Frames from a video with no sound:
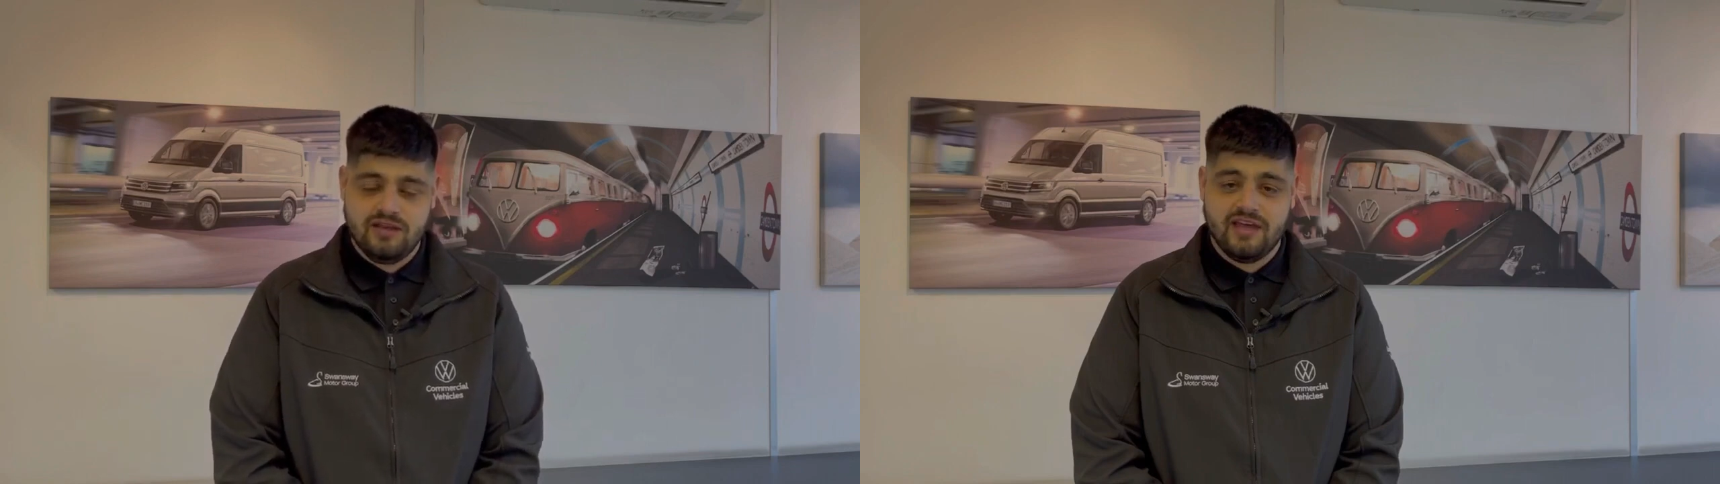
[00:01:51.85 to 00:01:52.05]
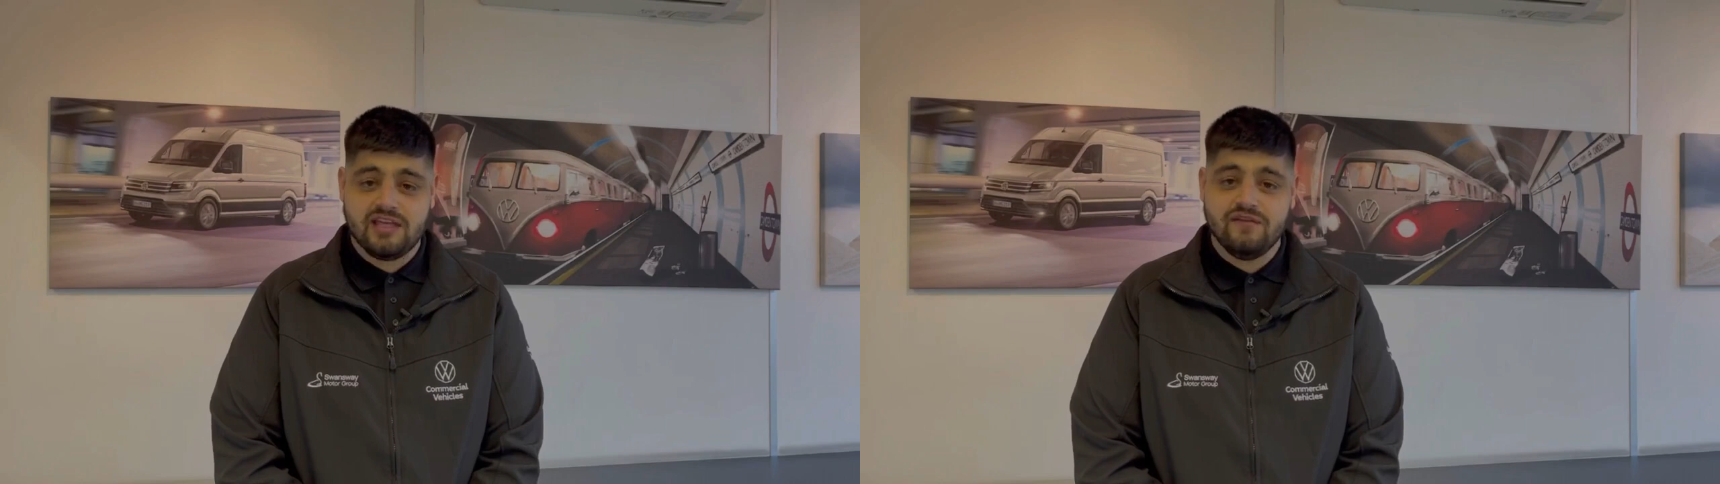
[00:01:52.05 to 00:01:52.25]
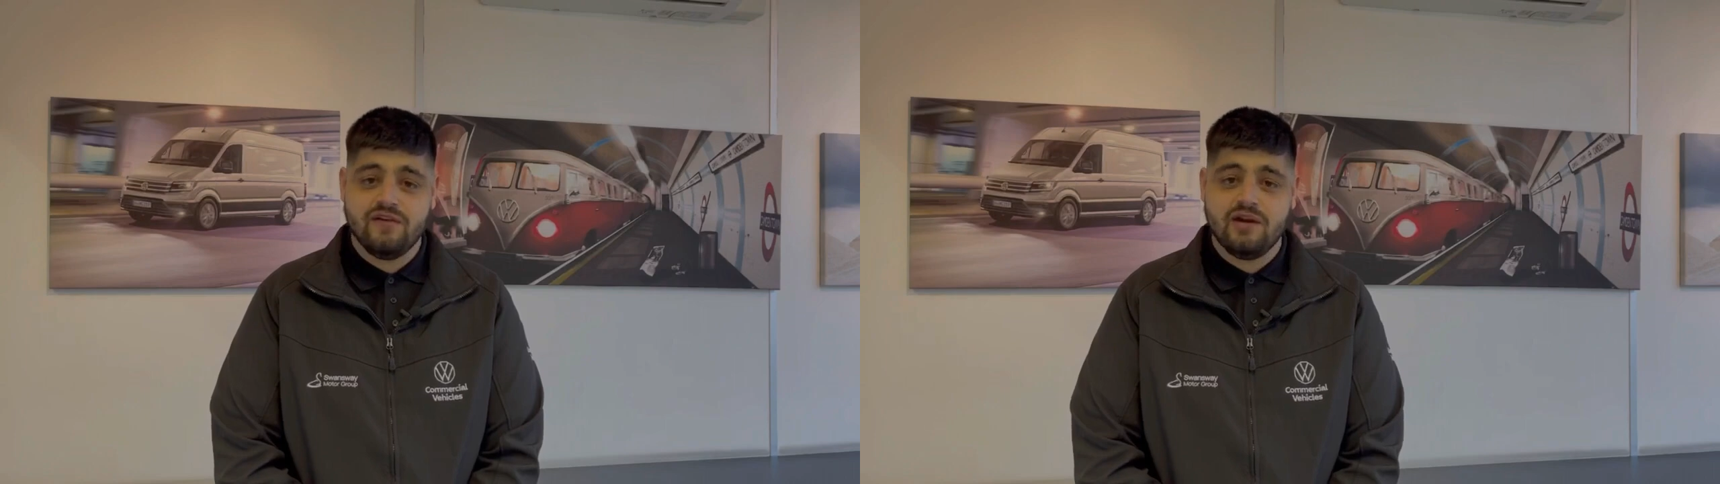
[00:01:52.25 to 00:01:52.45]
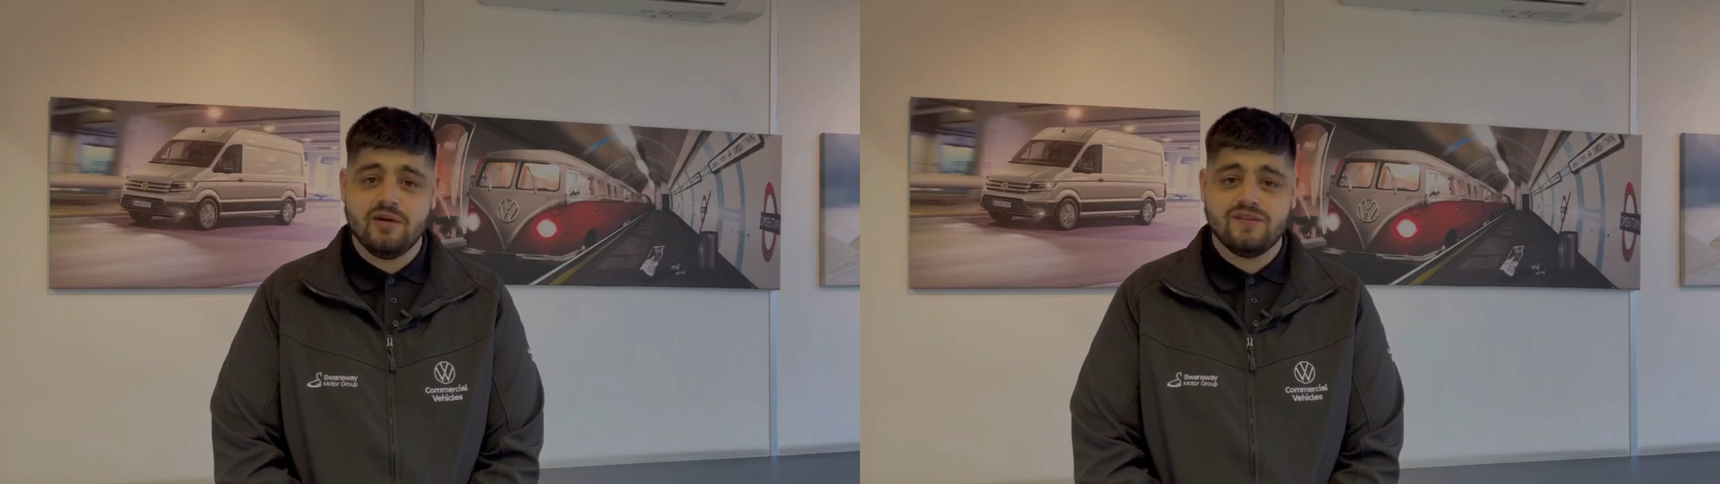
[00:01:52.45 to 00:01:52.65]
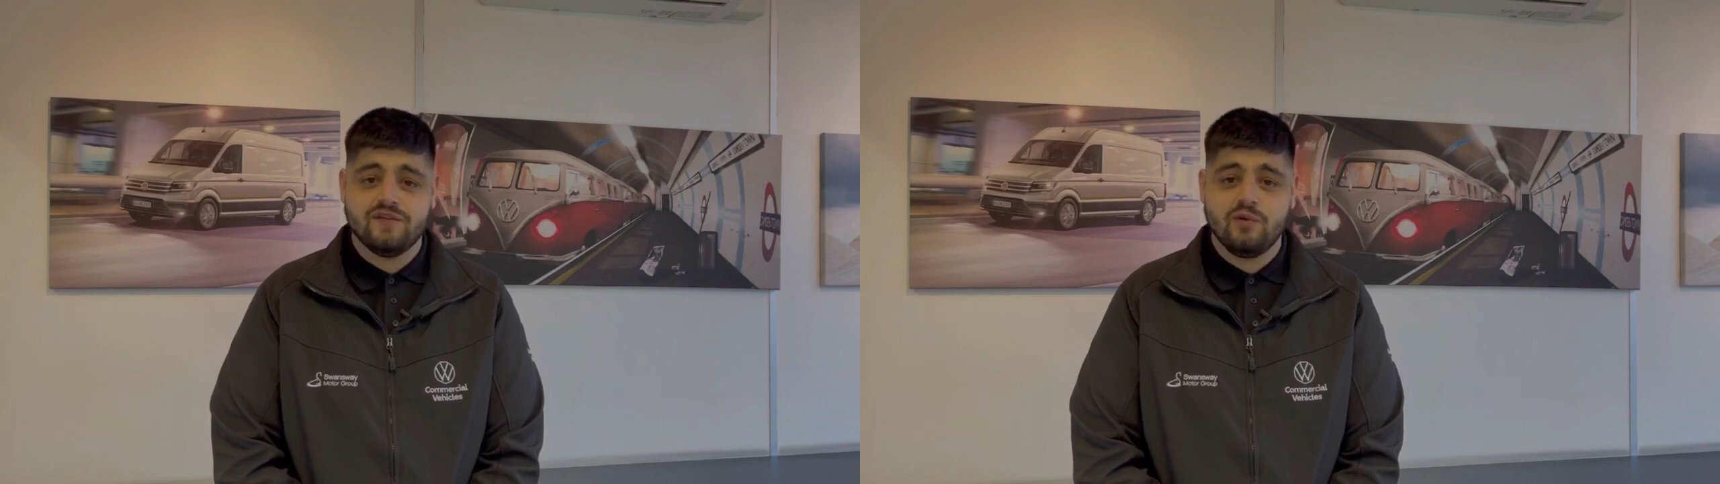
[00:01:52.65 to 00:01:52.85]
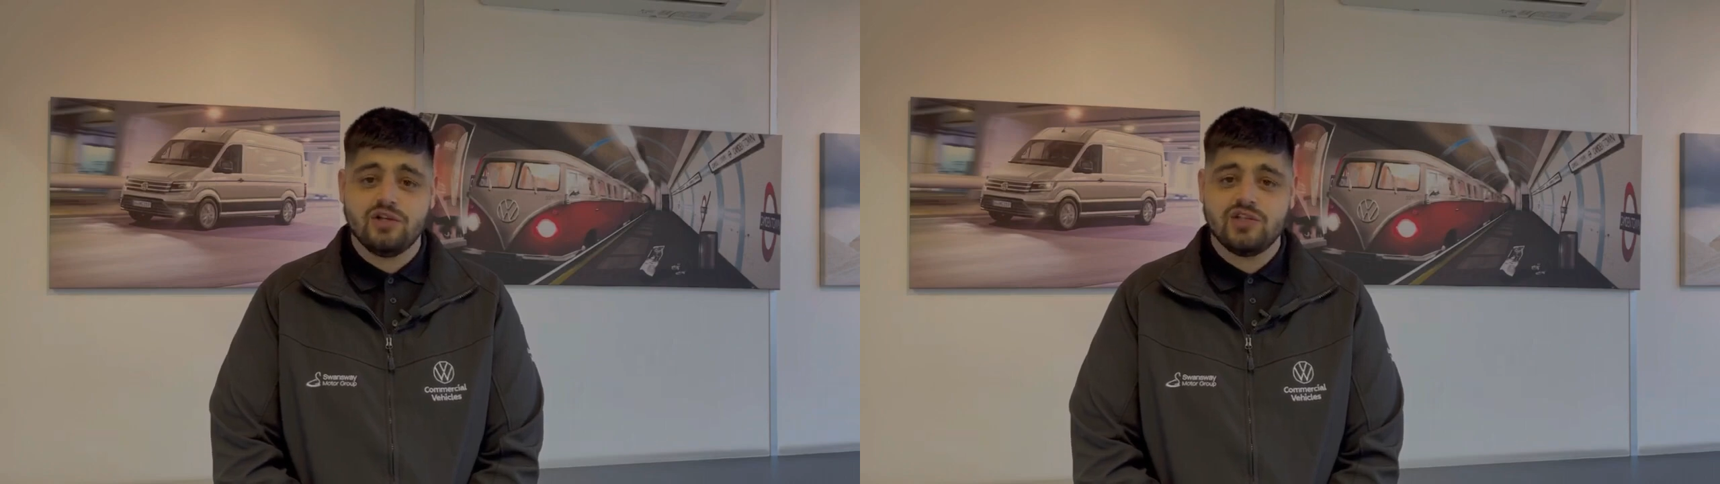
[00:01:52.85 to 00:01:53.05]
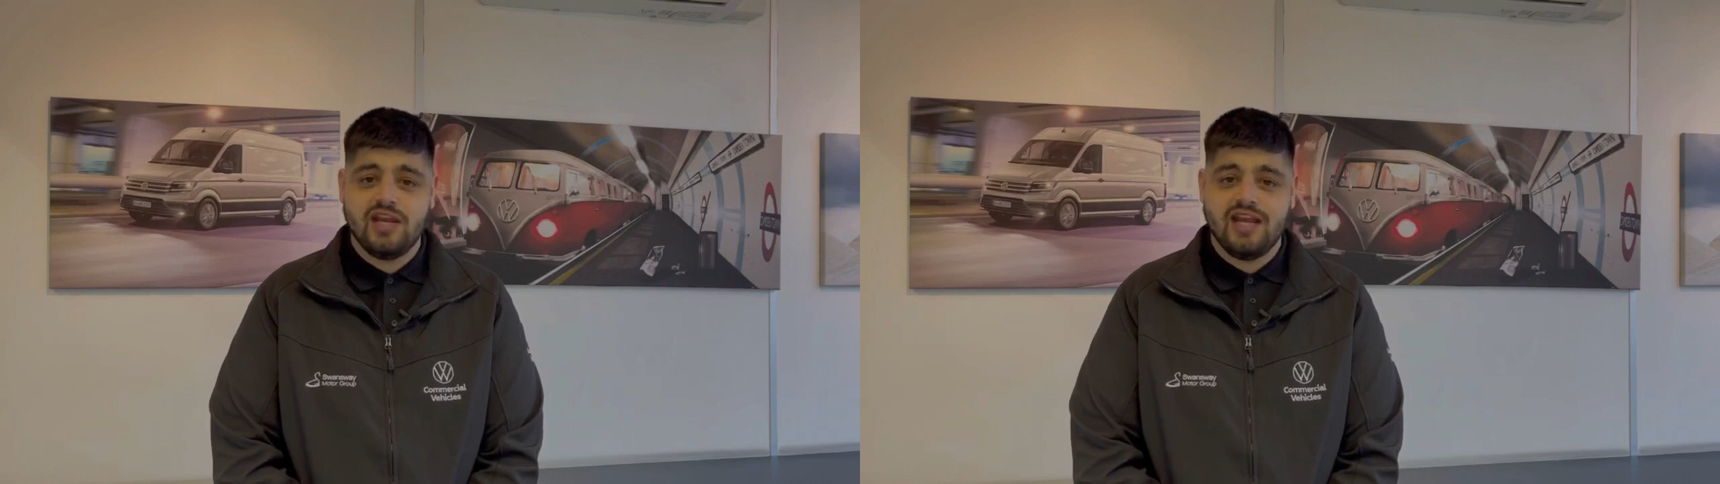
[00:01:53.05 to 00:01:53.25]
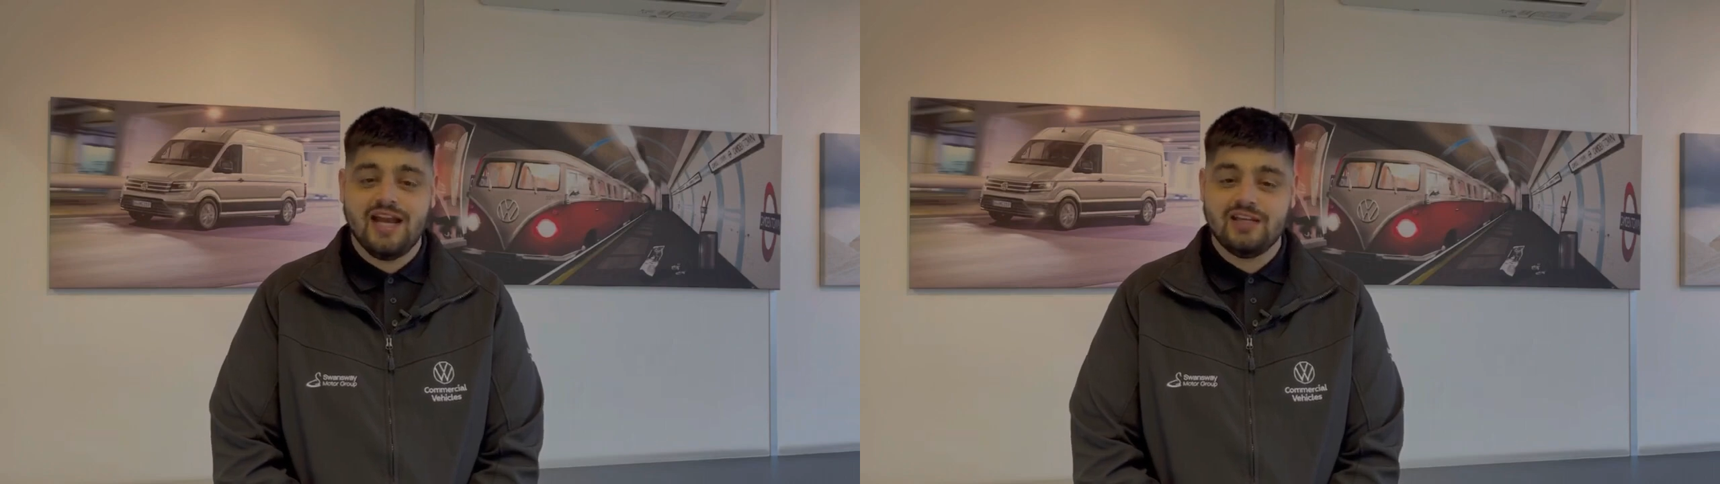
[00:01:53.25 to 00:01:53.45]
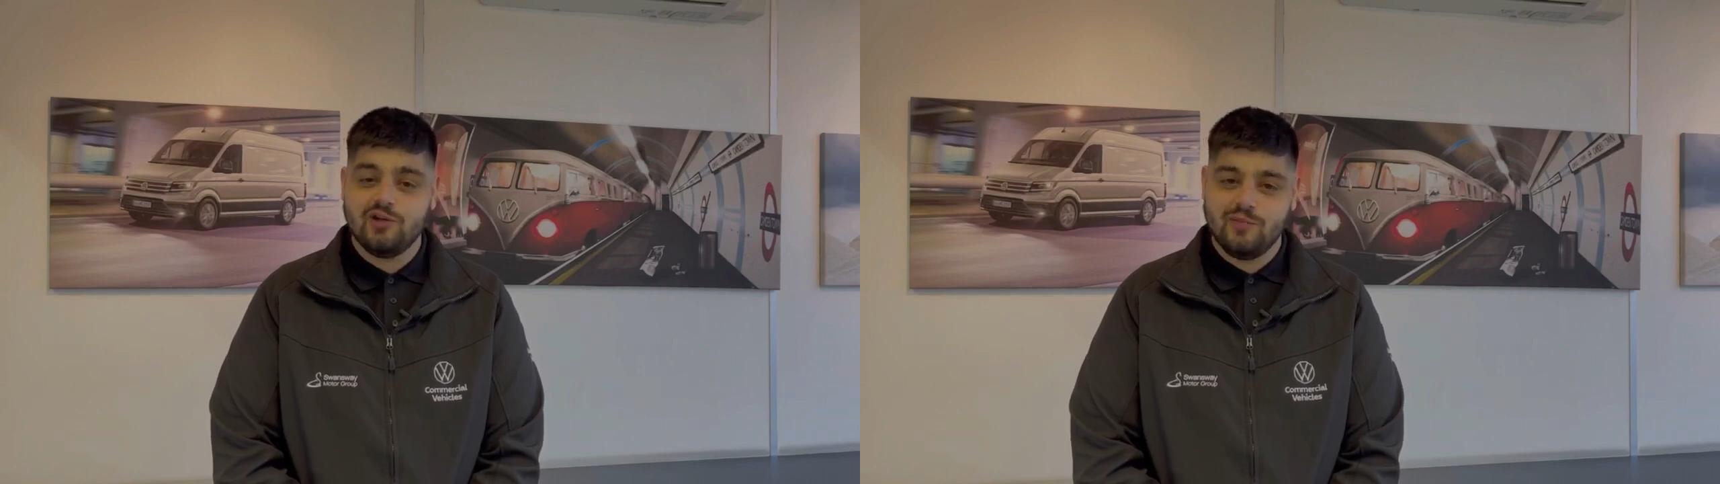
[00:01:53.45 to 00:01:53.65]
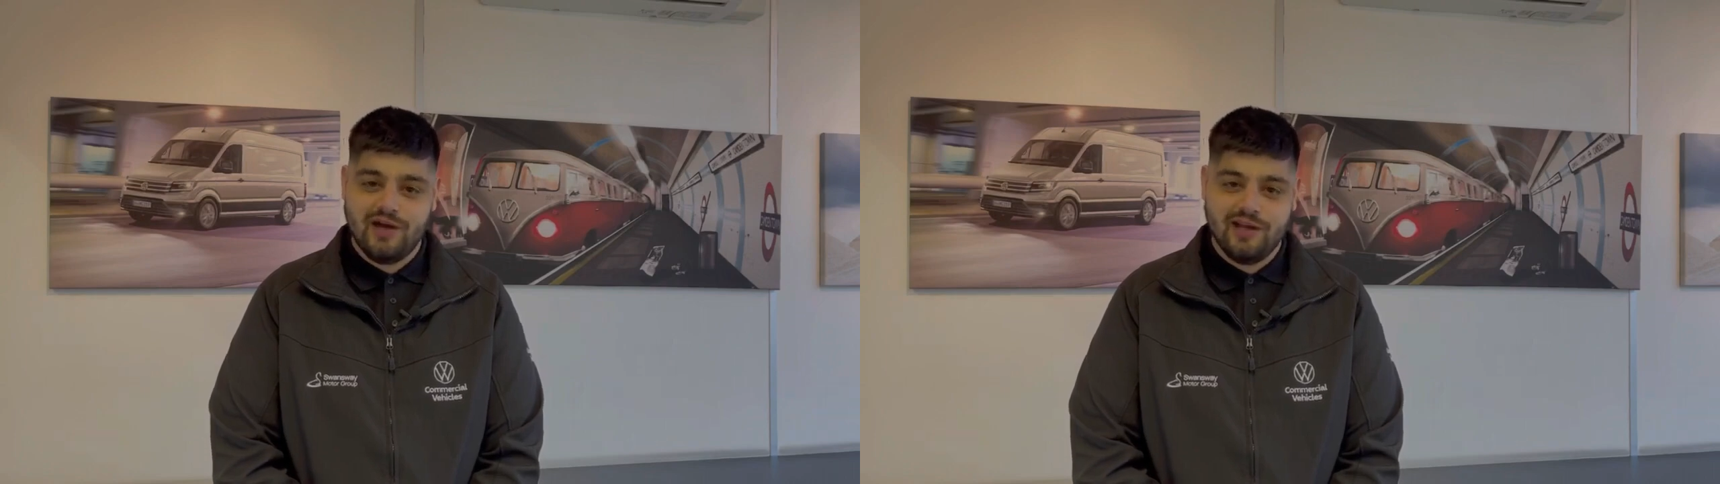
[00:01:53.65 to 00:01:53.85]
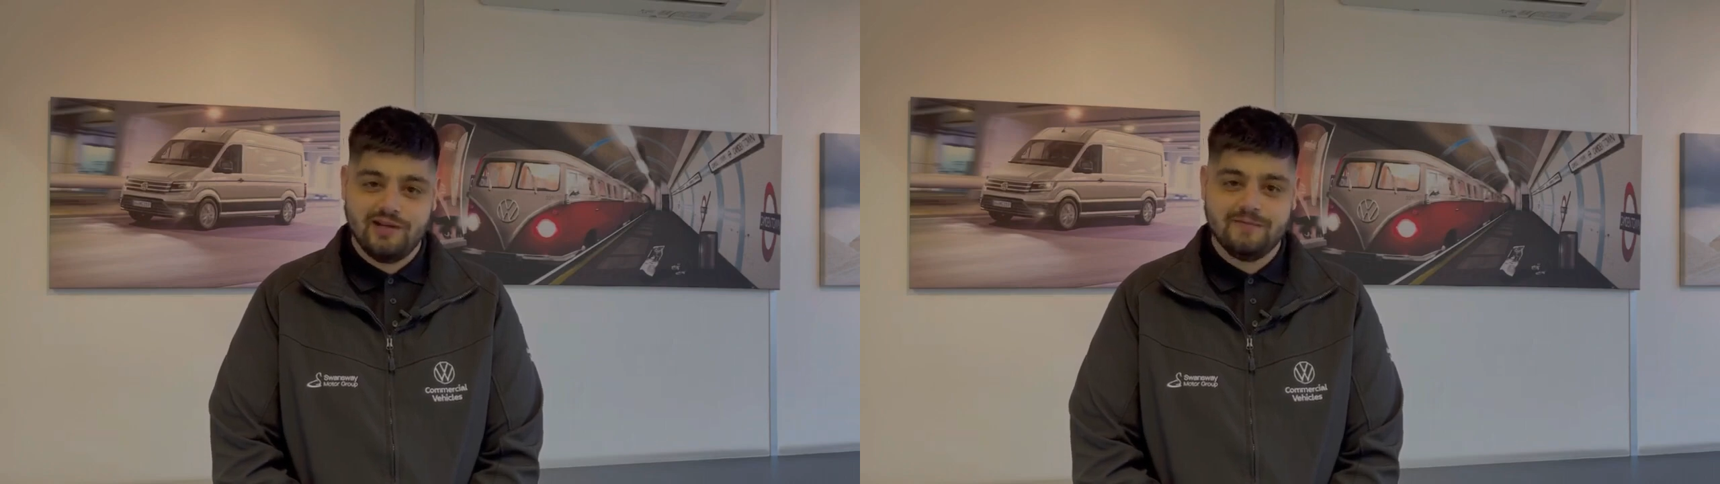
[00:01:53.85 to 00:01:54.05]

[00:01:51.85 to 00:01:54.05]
Thank you very much for watching and goodbye.